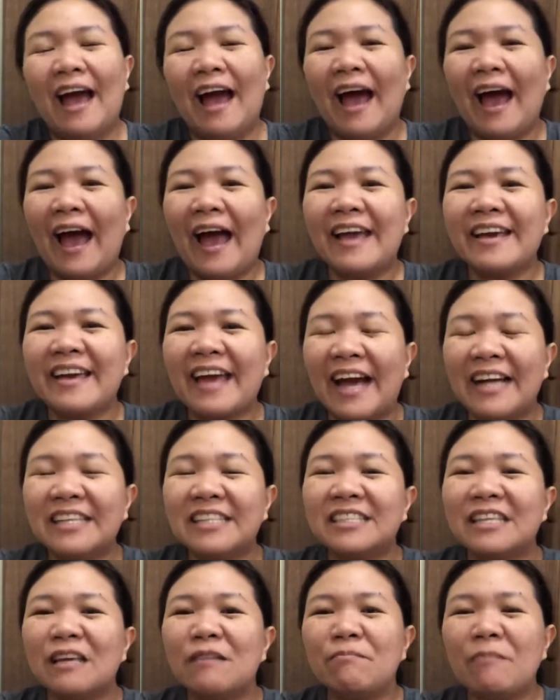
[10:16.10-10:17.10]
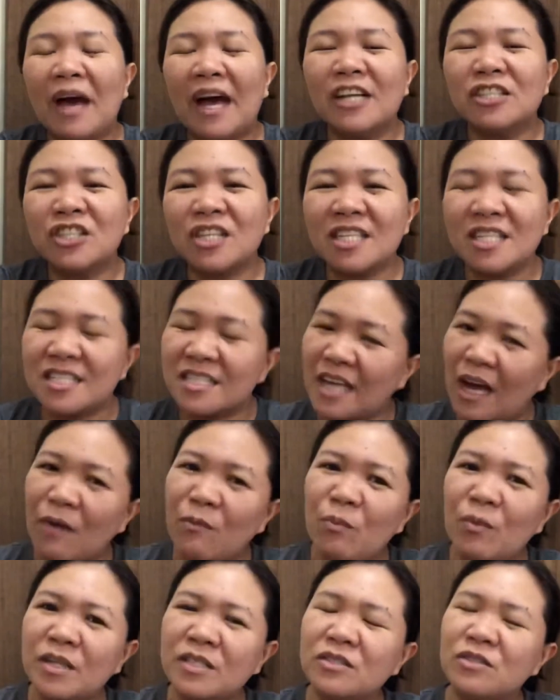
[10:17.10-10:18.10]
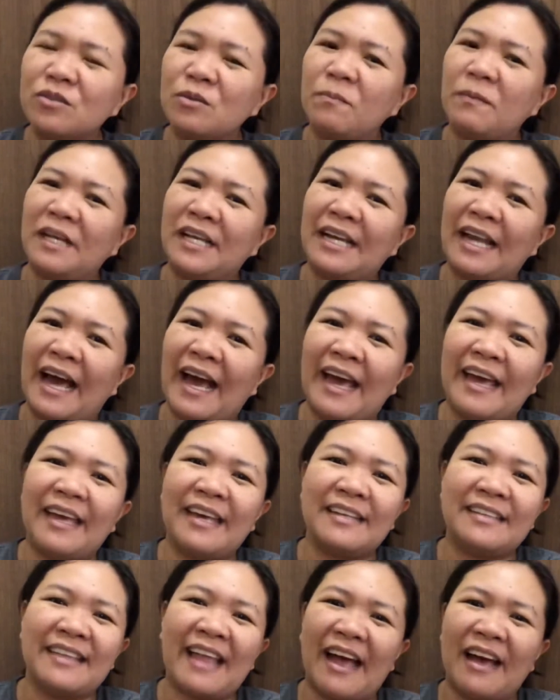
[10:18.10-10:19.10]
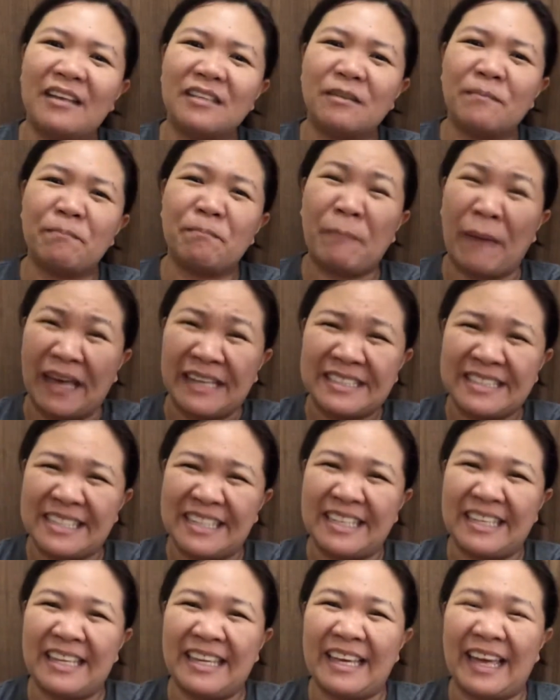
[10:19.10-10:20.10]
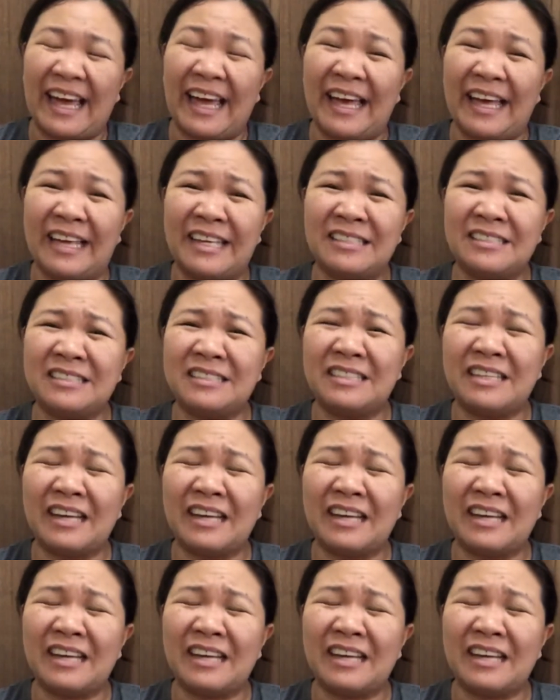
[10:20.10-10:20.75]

I cannot imagine someone to be like that Betty and